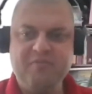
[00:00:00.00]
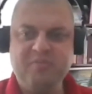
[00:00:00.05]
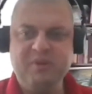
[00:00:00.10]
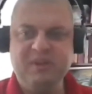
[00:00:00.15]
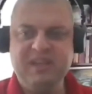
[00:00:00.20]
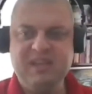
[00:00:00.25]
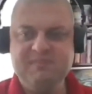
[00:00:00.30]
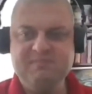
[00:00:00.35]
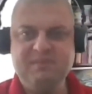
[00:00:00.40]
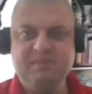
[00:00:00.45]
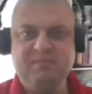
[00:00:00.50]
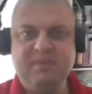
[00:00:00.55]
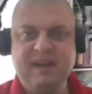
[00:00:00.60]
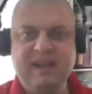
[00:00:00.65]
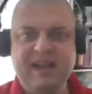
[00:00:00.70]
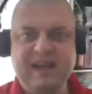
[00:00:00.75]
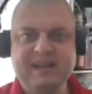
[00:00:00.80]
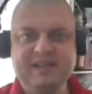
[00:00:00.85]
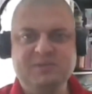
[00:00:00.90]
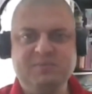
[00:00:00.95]
been keeping
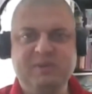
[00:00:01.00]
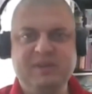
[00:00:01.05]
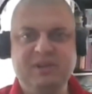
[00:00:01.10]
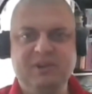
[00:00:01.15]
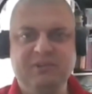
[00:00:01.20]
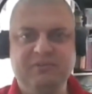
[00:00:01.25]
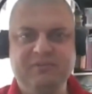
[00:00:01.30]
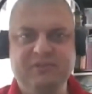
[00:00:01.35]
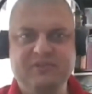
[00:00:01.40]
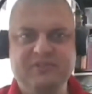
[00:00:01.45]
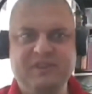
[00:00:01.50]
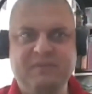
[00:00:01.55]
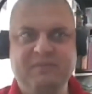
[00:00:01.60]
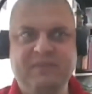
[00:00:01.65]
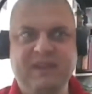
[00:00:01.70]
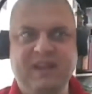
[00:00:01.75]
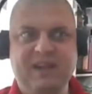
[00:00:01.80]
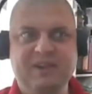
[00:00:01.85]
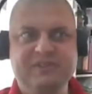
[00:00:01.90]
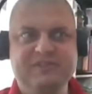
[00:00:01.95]
my eyes peeled for
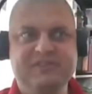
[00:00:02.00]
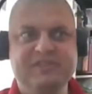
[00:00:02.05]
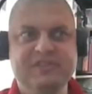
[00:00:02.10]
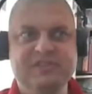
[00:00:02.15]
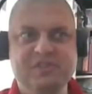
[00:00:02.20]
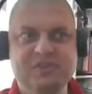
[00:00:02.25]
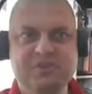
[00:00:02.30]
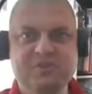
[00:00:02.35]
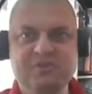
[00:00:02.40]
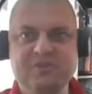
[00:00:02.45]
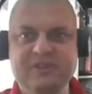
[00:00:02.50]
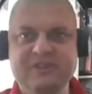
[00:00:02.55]
something else to do,